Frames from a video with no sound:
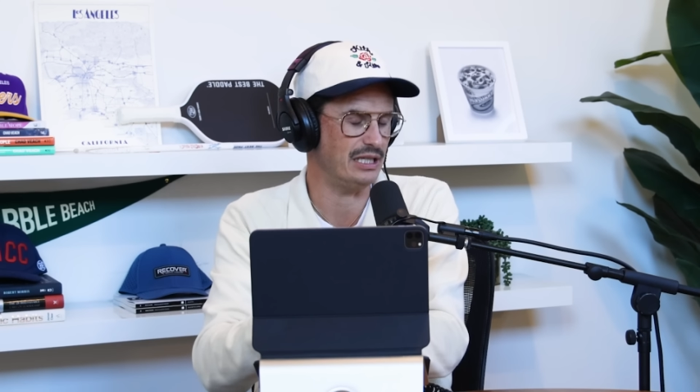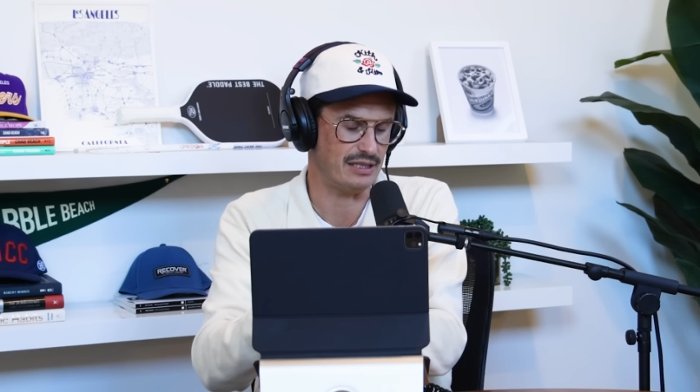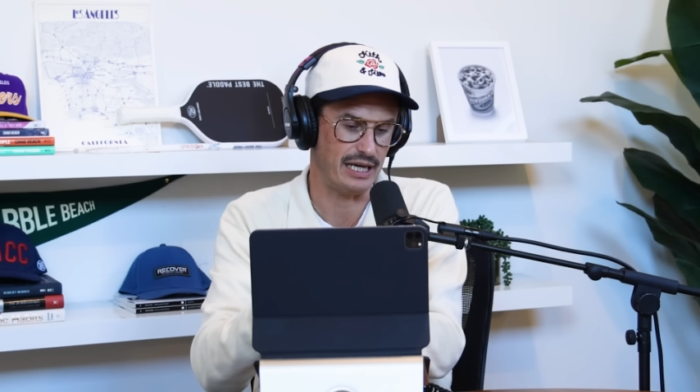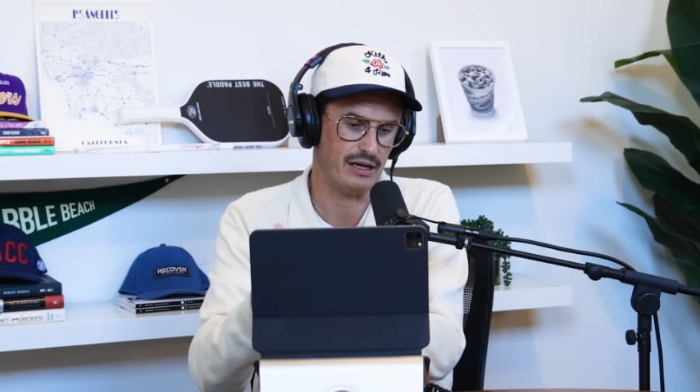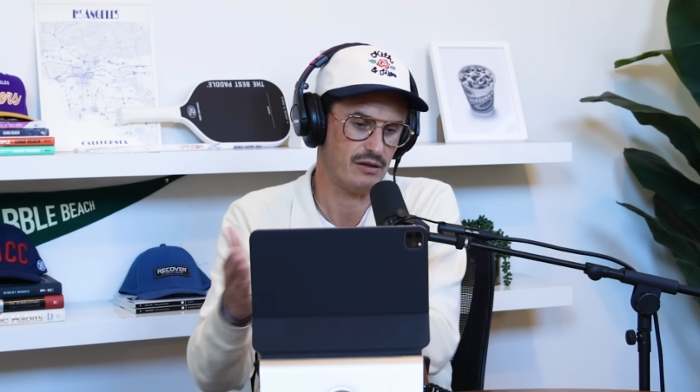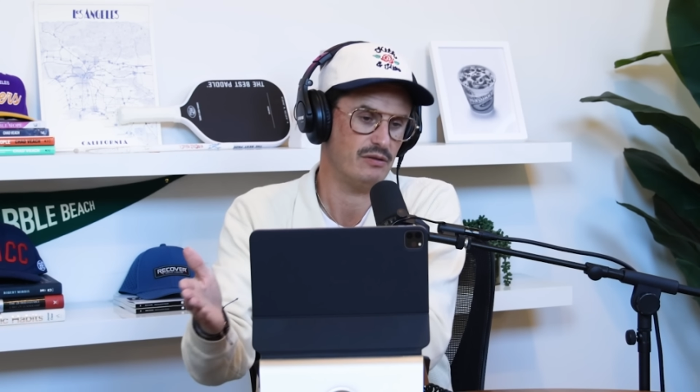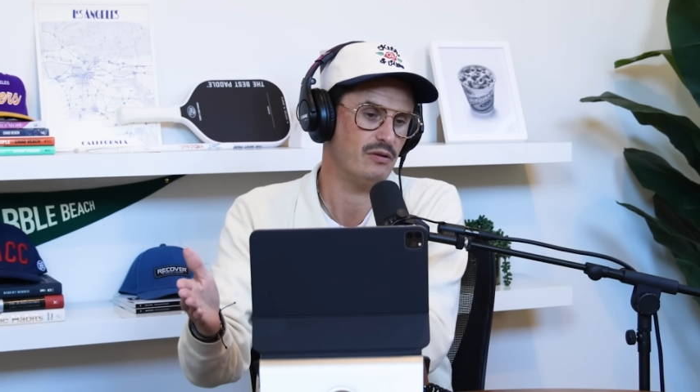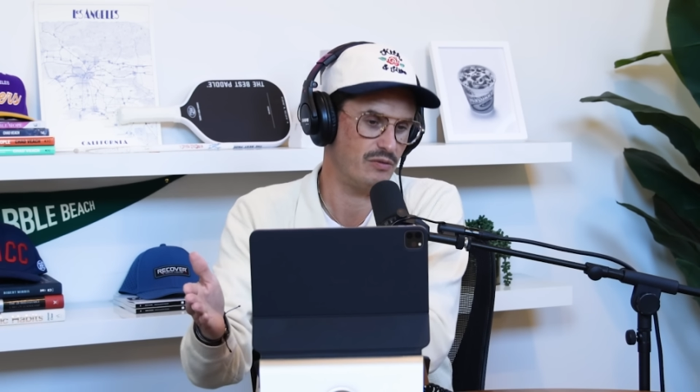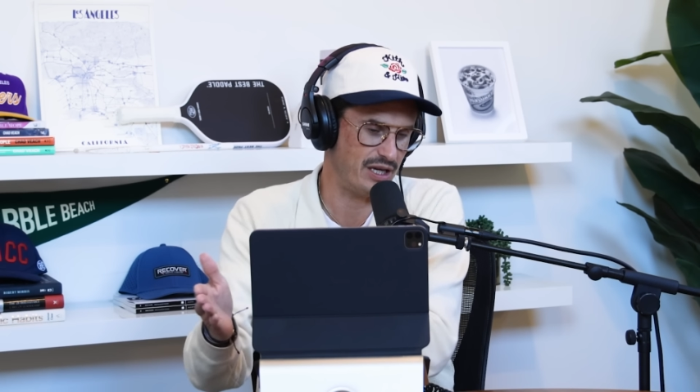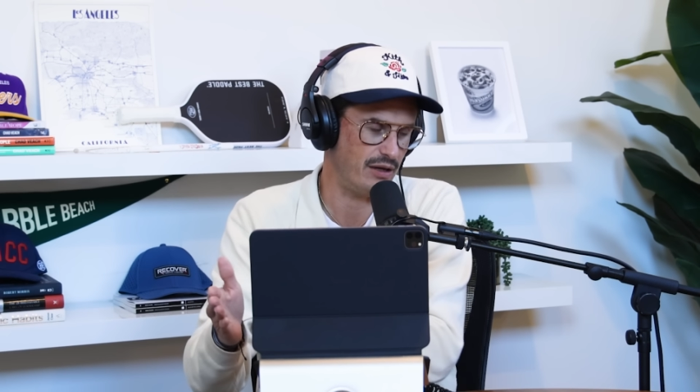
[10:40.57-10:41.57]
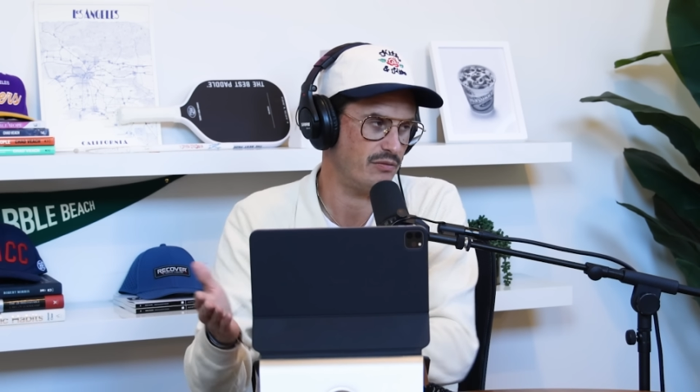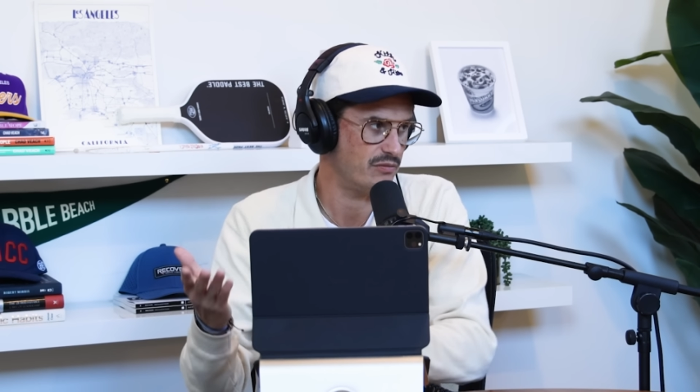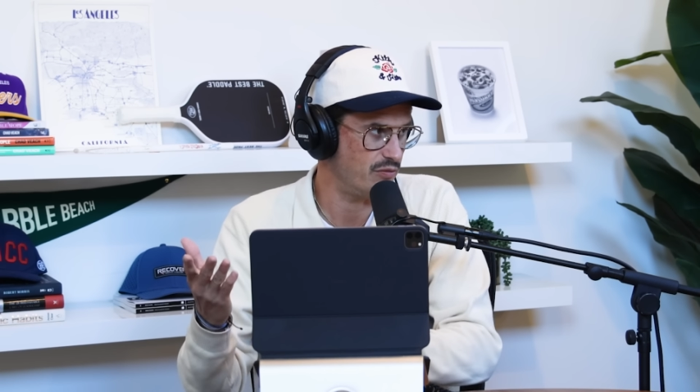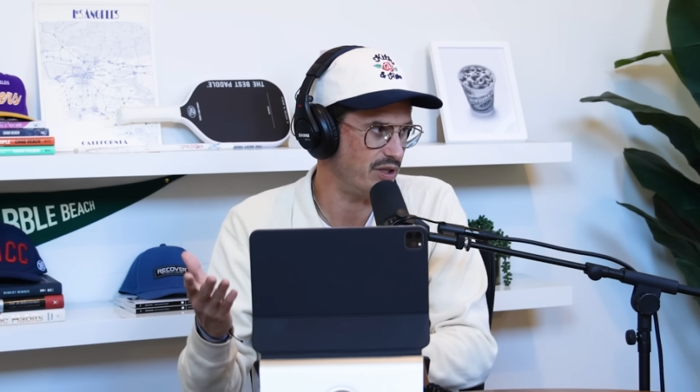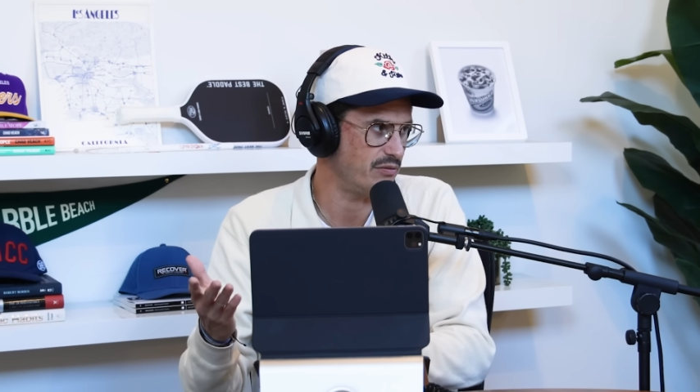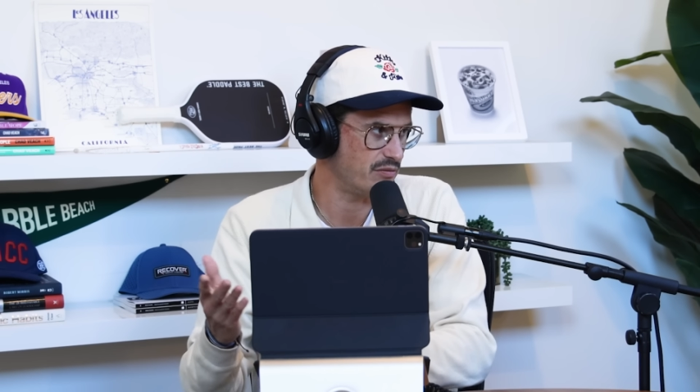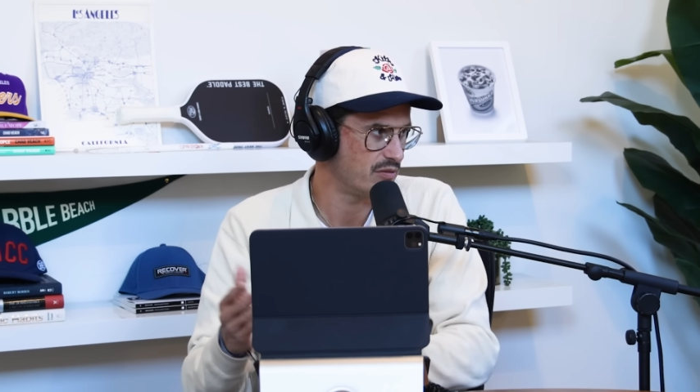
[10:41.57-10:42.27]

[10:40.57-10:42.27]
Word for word: It's like okay we